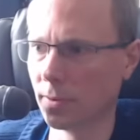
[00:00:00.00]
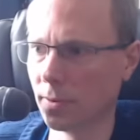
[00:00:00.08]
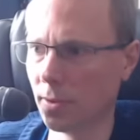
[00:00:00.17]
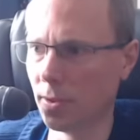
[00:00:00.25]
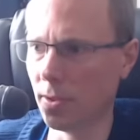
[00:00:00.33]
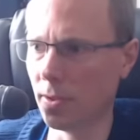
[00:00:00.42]

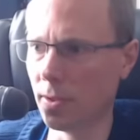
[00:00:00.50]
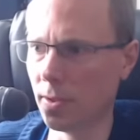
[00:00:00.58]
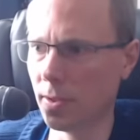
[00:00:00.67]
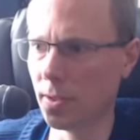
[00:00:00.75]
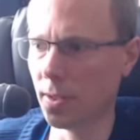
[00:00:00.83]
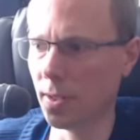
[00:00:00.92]
So
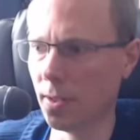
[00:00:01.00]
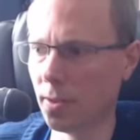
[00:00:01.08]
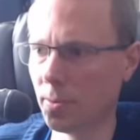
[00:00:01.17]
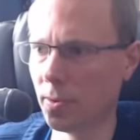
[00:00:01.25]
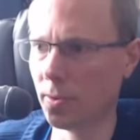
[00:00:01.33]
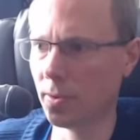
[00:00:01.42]
close to killing
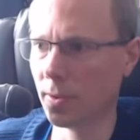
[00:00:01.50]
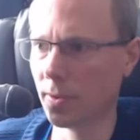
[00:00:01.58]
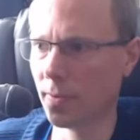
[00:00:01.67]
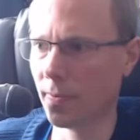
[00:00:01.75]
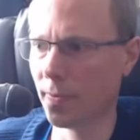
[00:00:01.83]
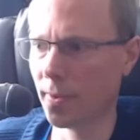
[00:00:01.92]
them all.
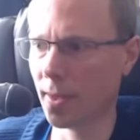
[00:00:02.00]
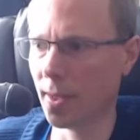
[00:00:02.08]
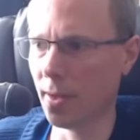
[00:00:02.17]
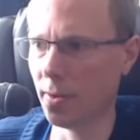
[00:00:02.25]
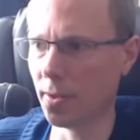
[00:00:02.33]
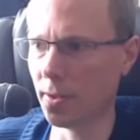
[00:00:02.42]

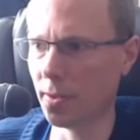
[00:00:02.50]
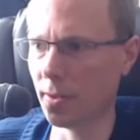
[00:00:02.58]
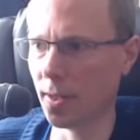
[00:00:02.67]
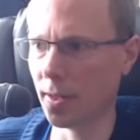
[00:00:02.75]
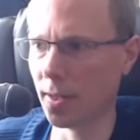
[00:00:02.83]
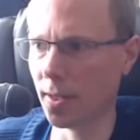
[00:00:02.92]
Now I've got to do
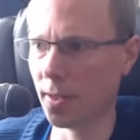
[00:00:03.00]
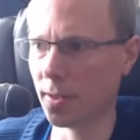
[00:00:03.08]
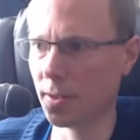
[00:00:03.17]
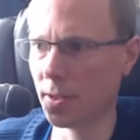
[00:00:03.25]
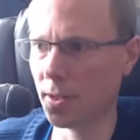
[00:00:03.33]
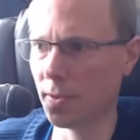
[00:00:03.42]
that
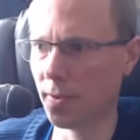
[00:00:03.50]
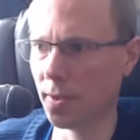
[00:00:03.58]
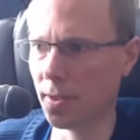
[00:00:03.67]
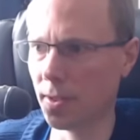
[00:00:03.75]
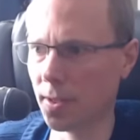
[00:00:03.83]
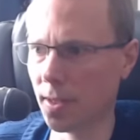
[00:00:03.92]
again, just for
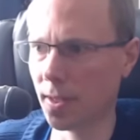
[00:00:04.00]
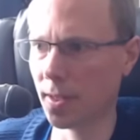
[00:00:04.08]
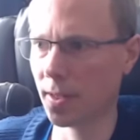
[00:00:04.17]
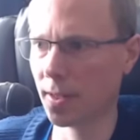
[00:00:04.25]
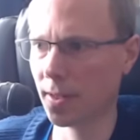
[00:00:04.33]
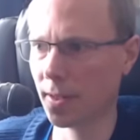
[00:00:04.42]
just that.
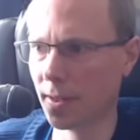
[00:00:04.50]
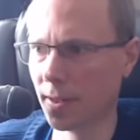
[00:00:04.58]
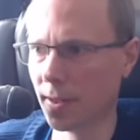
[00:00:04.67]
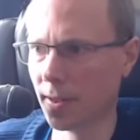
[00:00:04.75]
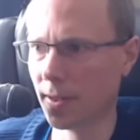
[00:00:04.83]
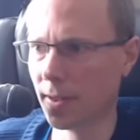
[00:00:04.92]

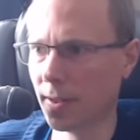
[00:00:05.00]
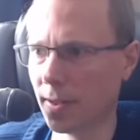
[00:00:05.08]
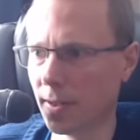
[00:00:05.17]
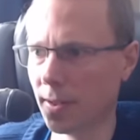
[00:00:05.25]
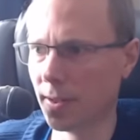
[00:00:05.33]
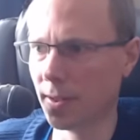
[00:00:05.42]

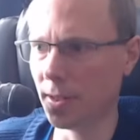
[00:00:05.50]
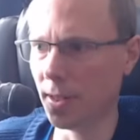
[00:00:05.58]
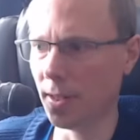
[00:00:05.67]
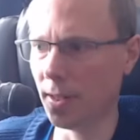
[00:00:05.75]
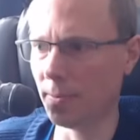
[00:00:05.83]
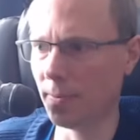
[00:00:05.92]

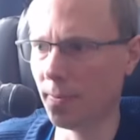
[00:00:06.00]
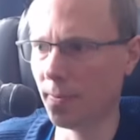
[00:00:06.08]
Shame.